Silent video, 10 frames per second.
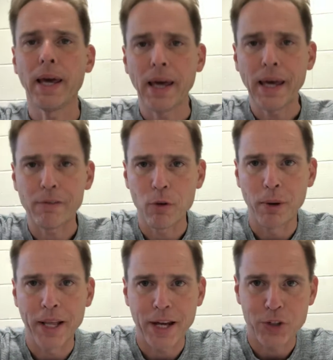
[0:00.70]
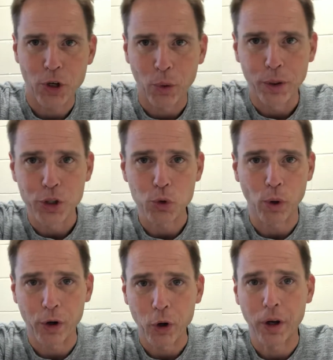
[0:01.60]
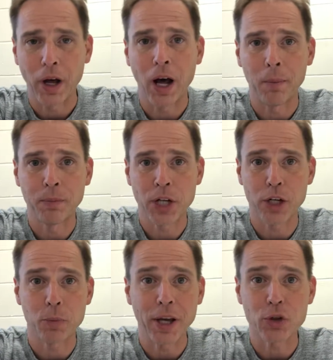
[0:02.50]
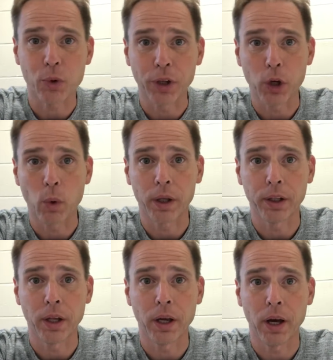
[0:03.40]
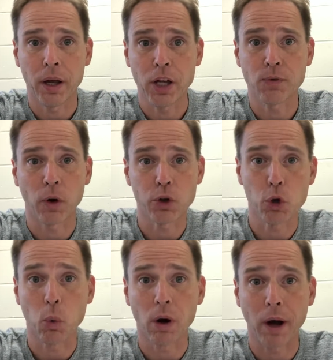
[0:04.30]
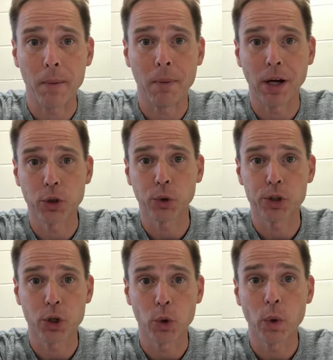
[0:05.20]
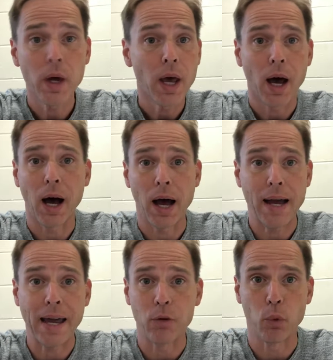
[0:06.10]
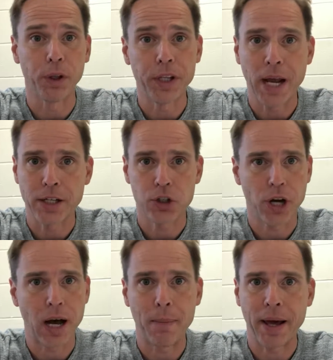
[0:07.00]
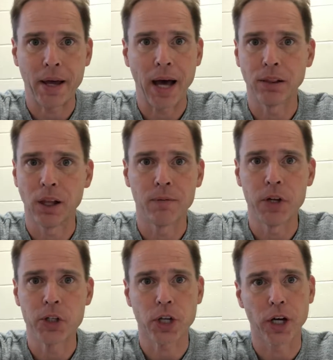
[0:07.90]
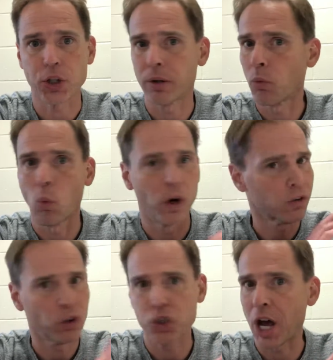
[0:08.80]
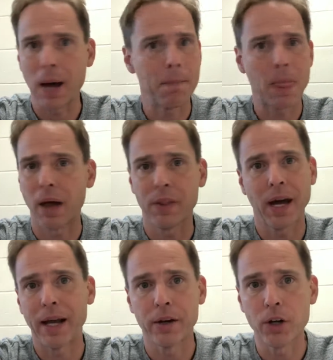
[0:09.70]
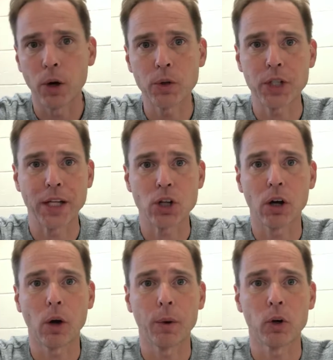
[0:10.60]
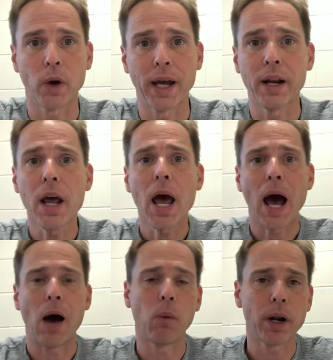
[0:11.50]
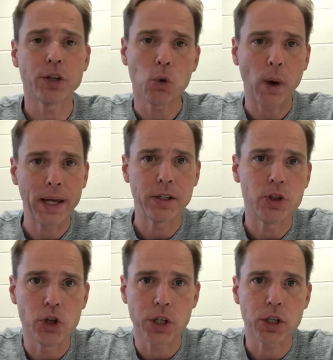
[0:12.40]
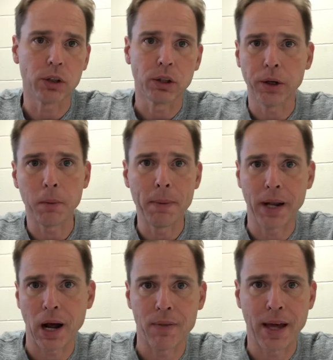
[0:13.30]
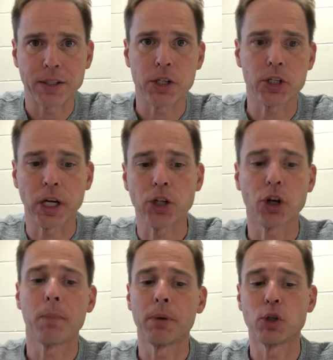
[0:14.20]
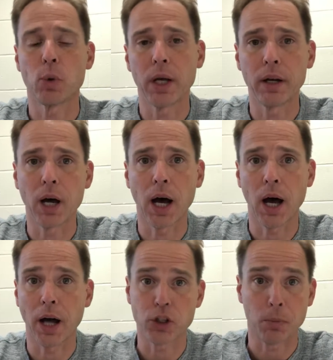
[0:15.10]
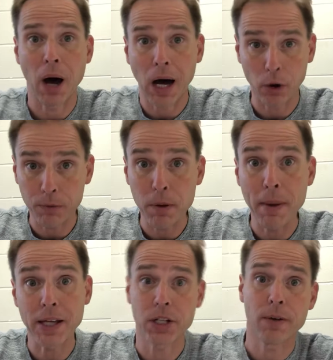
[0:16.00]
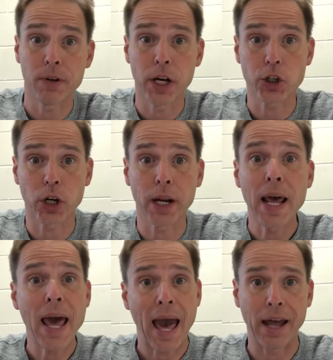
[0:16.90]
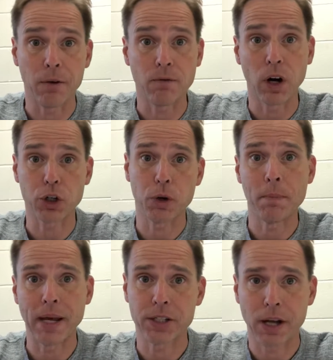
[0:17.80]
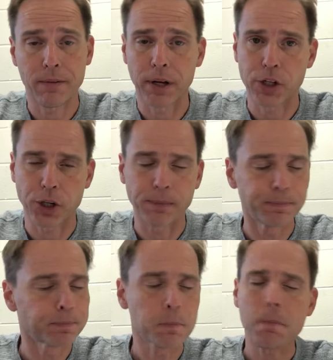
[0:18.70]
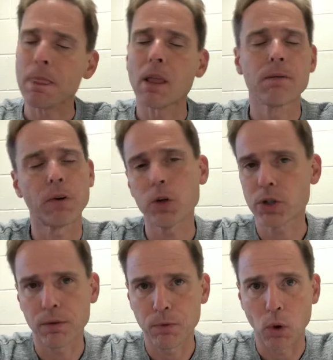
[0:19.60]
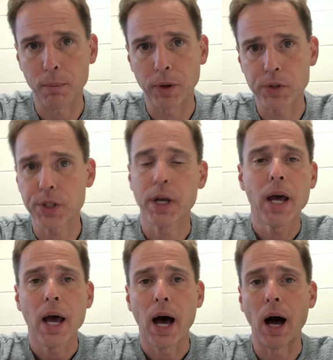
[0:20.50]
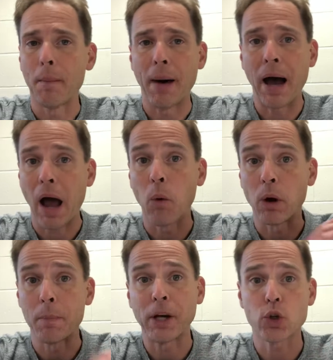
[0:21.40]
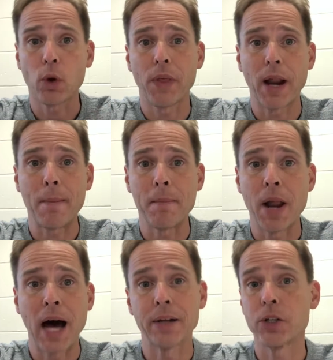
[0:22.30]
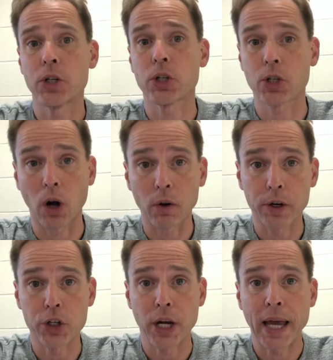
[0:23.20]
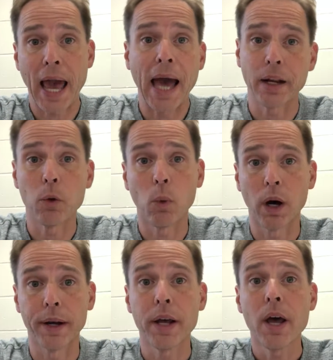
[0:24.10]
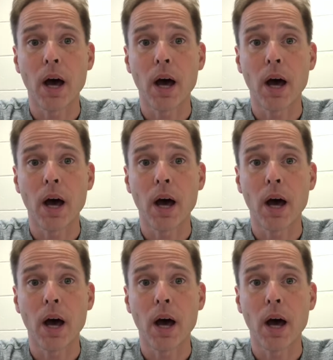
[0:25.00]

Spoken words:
Hey everybody, how's it going? Just wanted to touch base really quickly as far as your work on Module 2. Again, really nice job. I love the discussion. Wonderful job on the guided notes. That's all going great. I wanted to weigh in just a little bit on that distinction between a topography-based definition and a function-based definition. First and foremost, I want to make sure that I'm not discouraging anyone